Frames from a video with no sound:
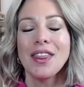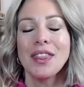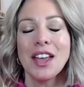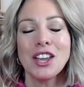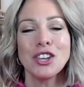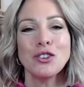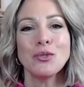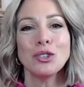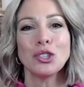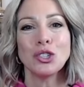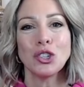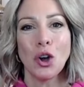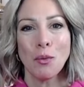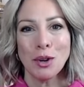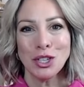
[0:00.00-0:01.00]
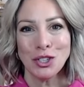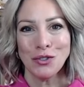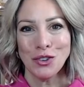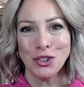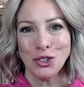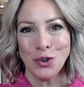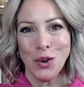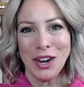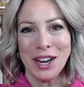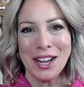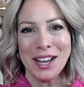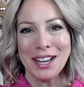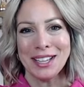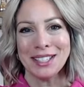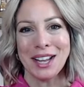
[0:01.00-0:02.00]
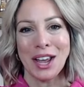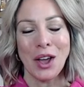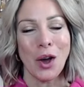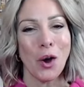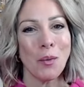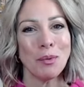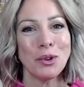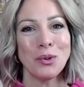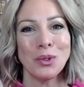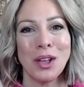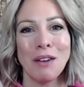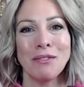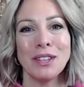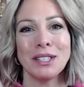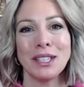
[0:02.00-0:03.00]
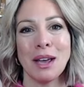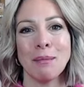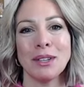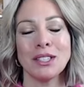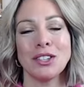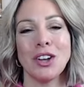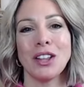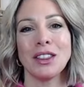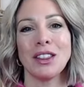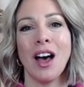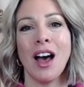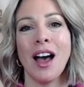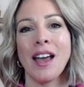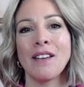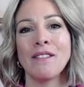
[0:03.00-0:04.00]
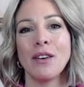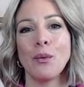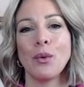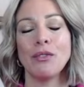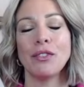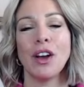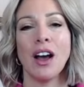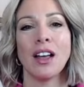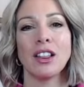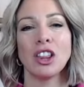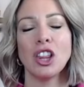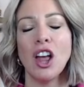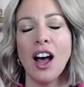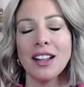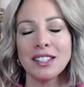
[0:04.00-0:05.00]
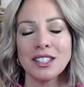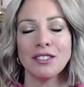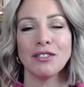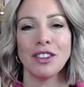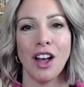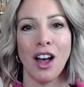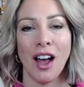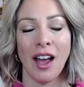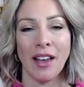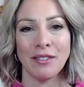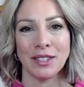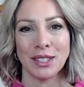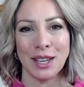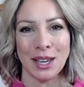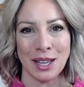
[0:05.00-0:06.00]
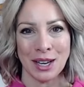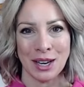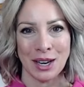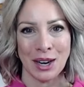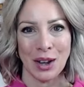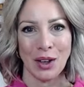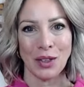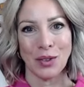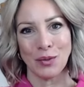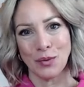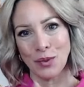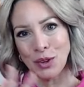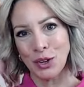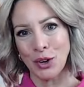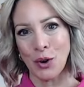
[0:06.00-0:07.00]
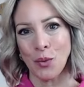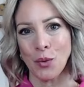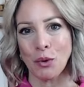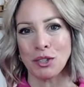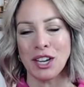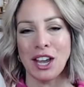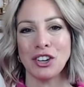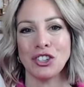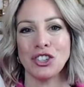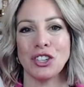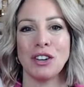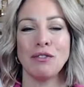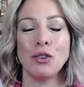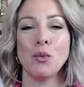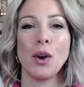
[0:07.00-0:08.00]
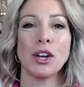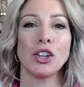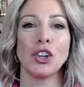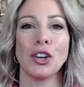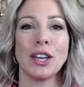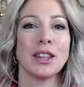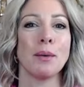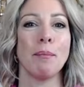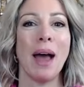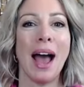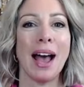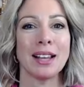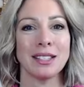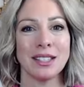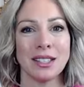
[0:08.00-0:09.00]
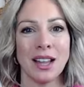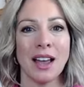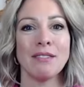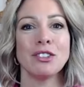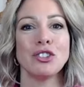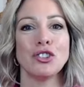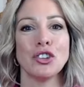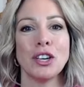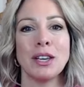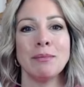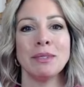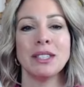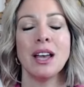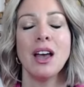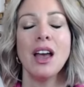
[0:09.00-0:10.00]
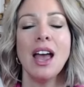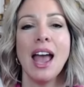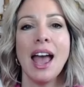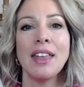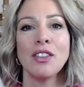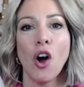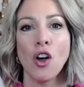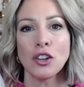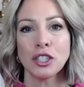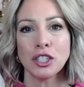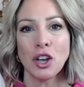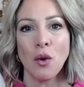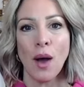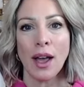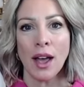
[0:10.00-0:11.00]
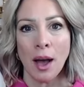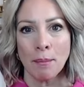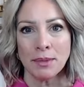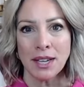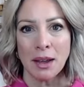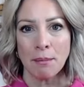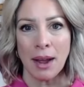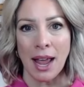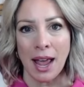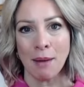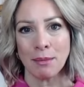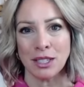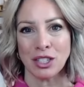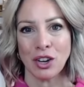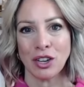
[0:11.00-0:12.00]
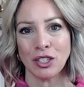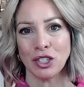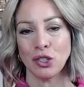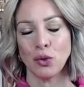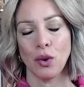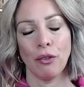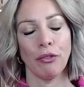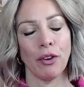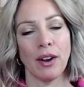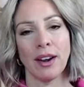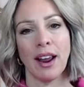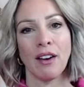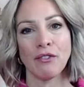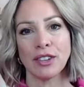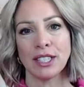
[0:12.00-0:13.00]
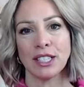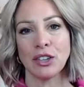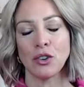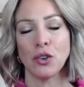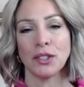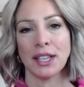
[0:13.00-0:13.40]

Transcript: Thank you so much for joining us. I hope you love this Amazon Live. We've got lots of lives in, you know, rotation if you want to look at the past live streams. And also, I update my Amazon storefront every single